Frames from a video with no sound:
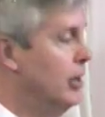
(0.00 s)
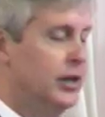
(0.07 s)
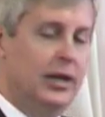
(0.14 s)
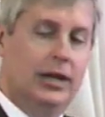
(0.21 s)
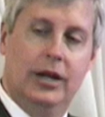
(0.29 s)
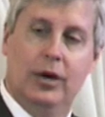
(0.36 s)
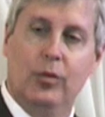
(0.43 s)

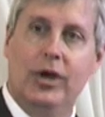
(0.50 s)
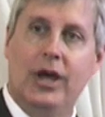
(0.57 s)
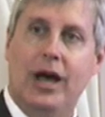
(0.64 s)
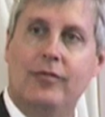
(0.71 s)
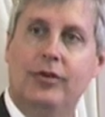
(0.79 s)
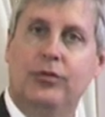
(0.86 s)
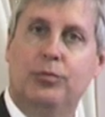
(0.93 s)
Again, here we
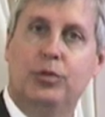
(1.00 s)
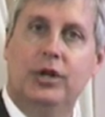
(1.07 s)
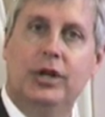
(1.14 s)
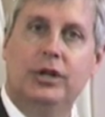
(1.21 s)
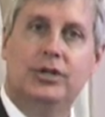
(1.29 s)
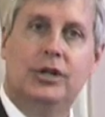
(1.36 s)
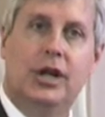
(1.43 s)
have this
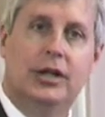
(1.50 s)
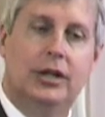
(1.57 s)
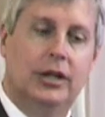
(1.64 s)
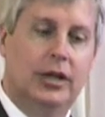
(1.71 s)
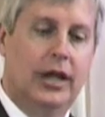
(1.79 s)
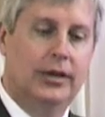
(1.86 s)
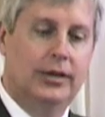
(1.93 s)
prediction
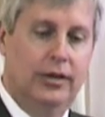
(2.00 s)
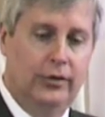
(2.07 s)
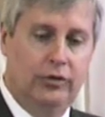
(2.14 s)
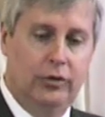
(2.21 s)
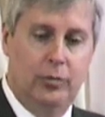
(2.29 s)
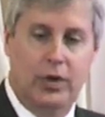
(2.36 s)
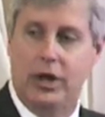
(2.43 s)
idea.
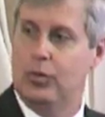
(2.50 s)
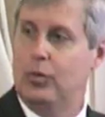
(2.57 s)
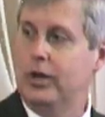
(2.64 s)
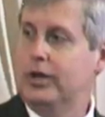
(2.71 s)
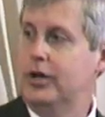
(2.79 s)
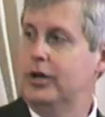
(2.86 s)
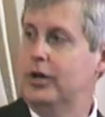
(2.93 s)
Anticipate
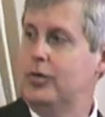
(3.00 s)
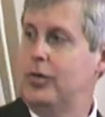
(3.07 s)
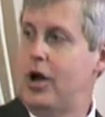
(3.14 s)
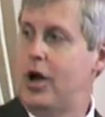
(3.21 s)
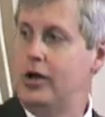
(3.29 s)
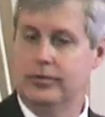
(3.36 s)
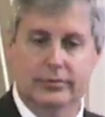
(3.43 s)
what can go
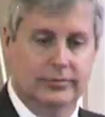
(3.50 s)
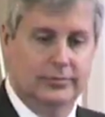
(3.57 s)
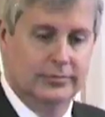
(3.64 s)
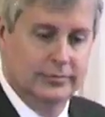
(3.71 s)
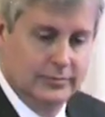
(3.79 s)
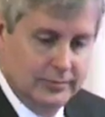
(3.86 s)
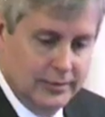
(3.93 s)
wrong
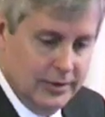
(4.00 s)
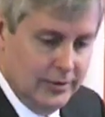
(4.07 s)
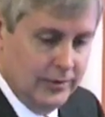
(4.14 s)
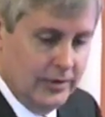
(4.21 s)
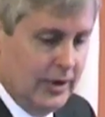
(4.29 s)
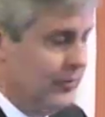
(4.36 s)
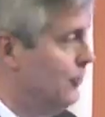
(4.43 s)

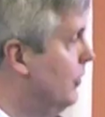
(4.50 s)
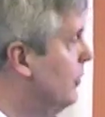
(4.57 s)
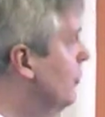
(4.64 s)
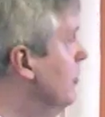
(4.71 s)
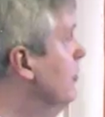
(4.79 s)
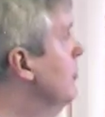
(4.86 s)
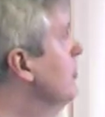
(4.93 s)
and fix it.